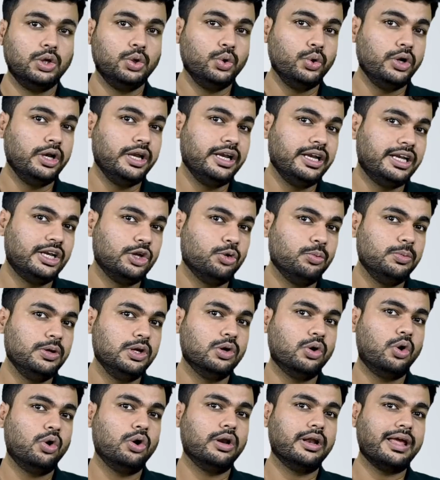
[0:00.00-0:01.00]
You need to be
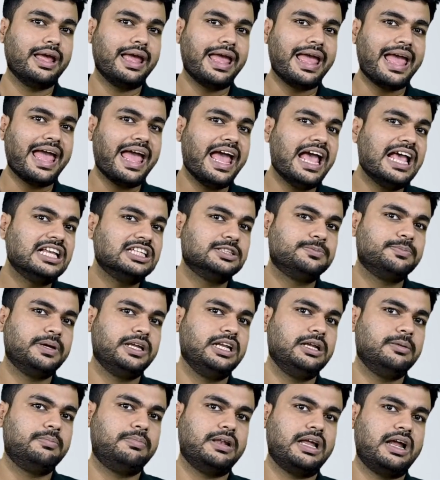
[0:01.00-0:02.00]
on as
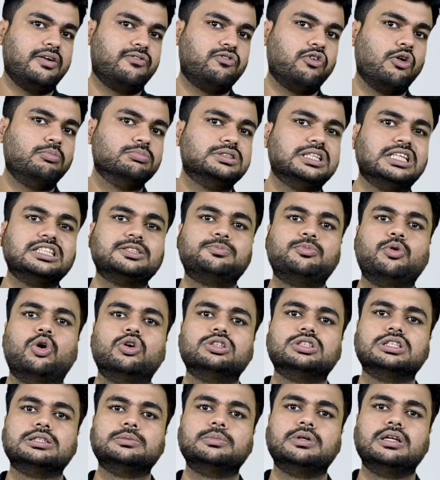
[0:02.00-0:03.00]
many platforms as
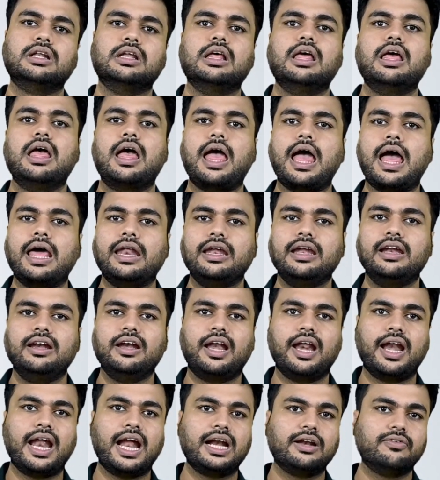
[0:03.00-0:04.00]
possible and
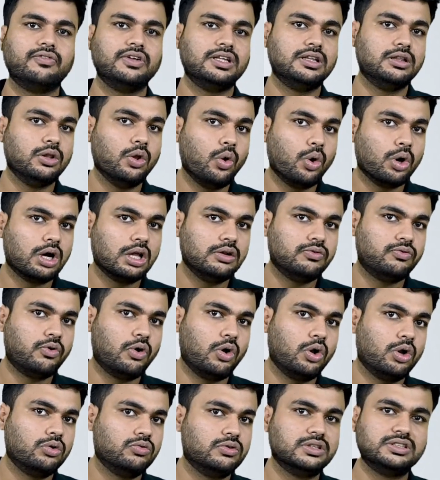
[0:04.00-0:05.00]
interact with local
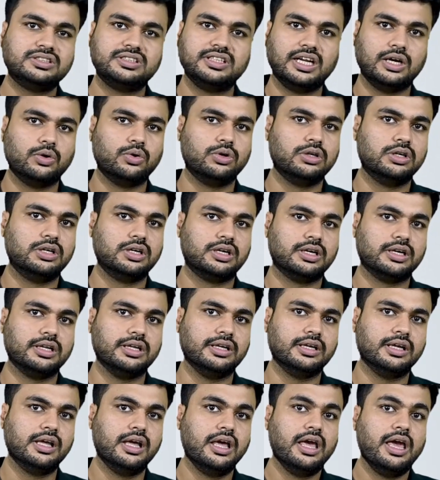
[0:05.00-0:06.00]
followers regularly.
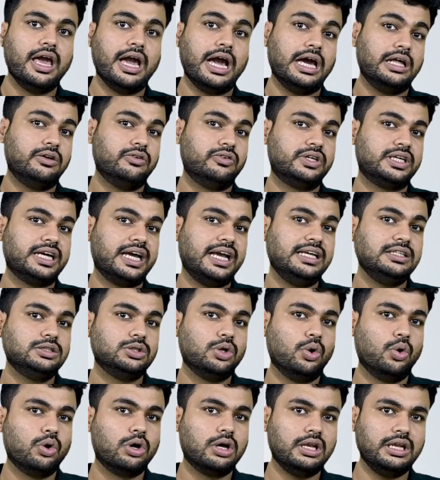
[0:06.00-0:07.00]
Advertise
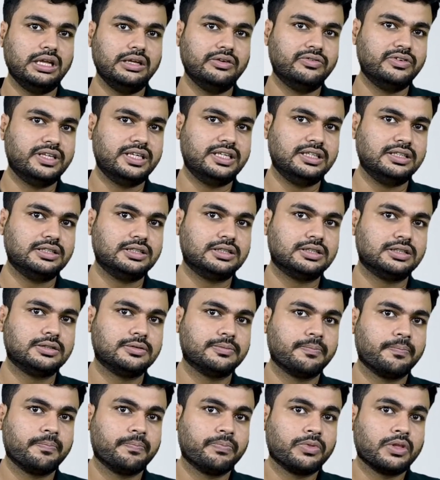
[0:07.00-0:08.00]
local events,
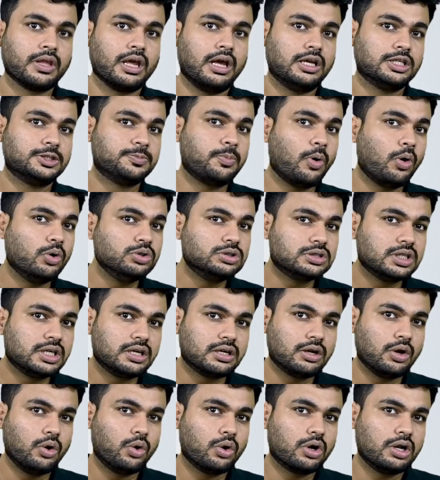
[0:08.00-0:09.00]

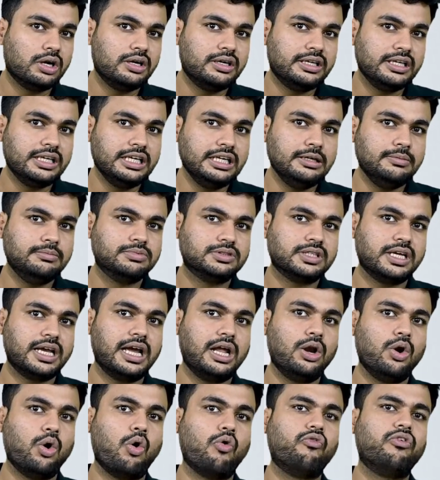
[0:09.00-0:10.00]
sponsor local teams,
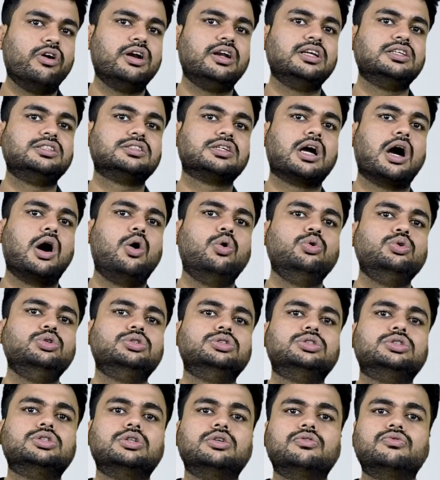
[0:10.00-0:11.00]
and offer
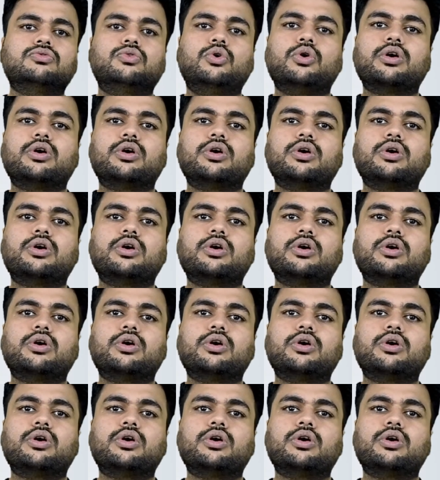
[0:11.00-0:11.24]
discounts for